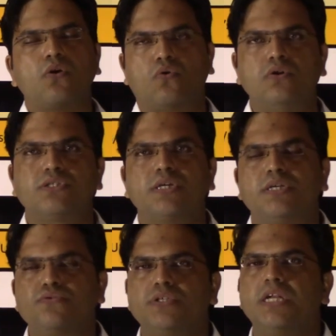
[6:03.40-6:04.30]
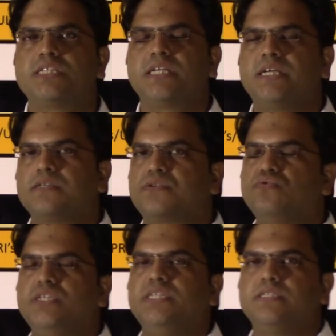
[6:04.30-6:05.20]
constitutional status to
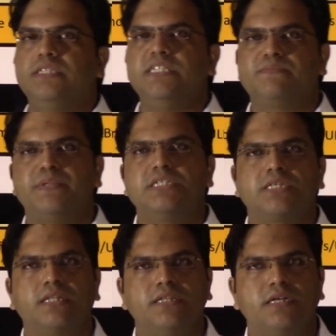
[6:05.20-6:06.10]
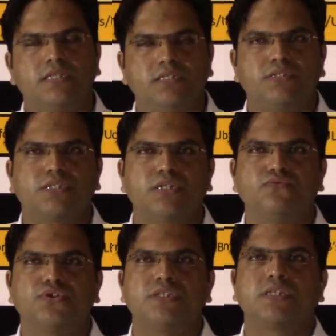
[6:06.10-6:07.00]
these Panchayati Raj
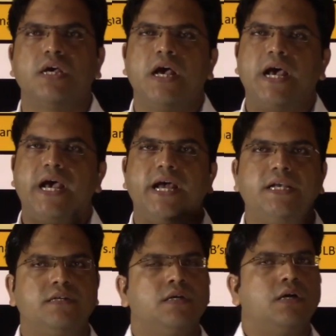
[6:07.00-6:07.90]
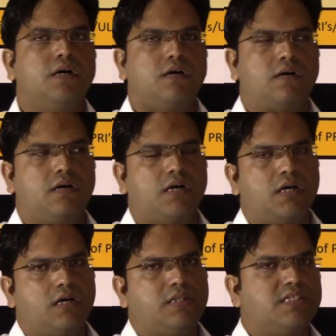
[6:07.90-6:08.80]
institutions and
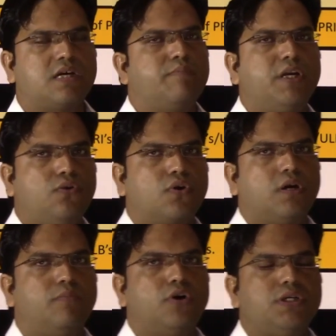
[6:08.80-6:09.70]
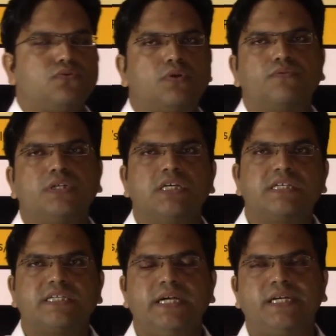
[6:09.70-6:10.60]
these urban local bodies. What were the
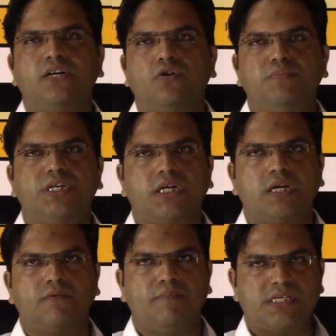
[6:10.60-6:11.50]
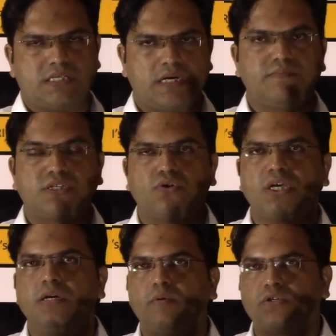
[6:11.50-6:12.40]
stated objective? Means I am
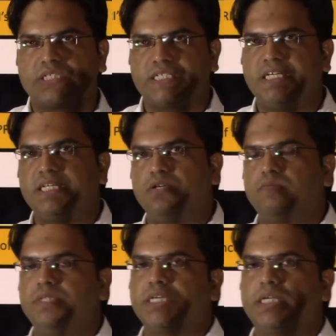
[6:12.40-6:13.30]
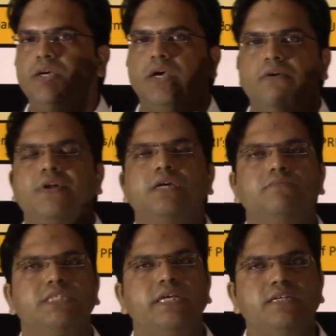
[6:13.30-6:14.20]
talking about stated objective. When I am
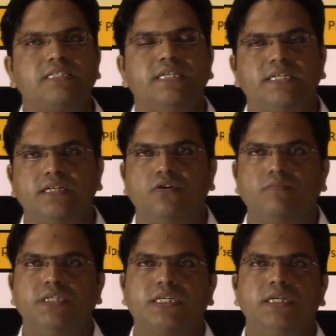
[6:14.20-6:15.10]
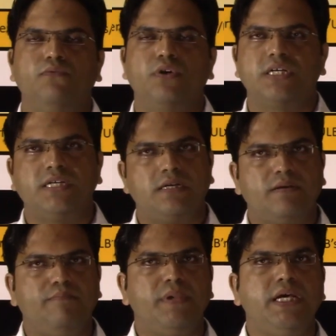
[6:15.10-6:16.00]
saying stated objective, what I
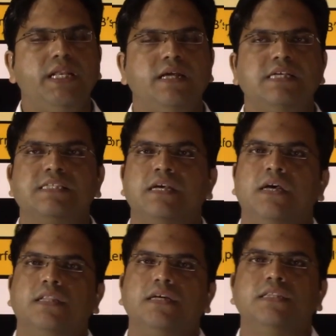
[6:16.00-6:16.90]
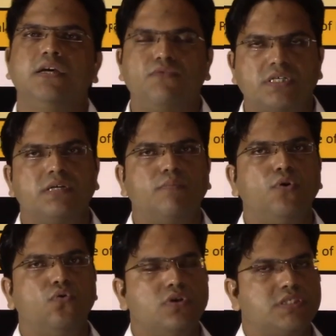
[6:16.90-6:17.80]
mean is that there were some
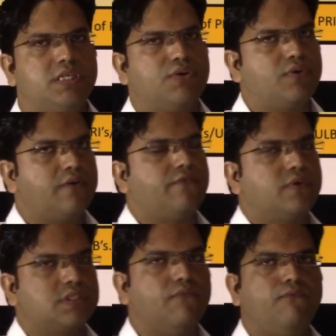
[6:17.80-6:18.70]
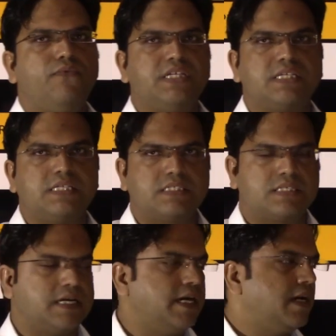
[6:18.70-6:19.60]
goals, there were some visions,
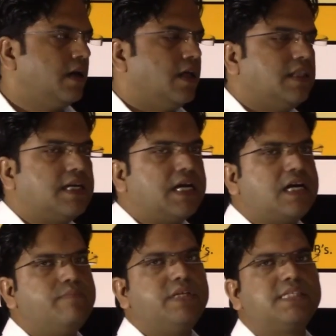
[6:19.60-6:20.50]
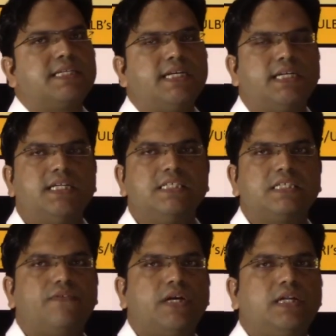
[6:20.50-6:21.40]
right, that had been stated in
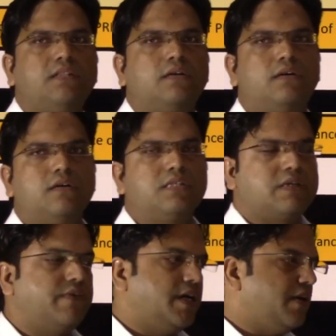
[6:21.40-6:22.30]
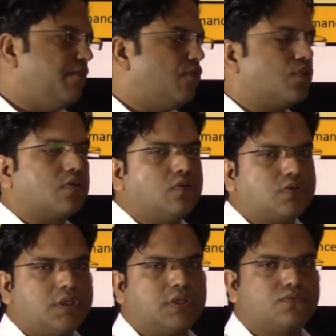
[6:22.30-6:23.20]
73rd and 74th
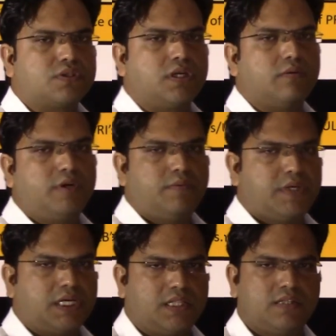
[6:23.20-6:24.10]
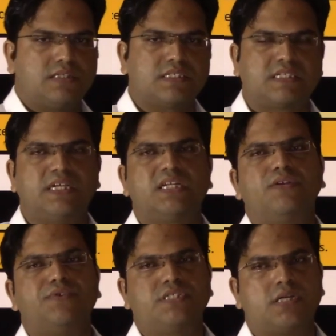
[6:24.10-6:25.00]
constitutional amendment, and this
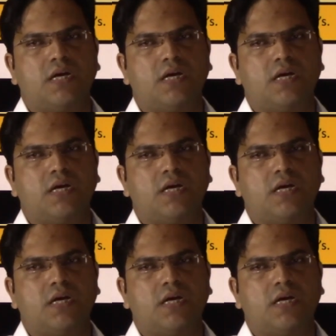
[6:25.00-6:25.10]
stated vision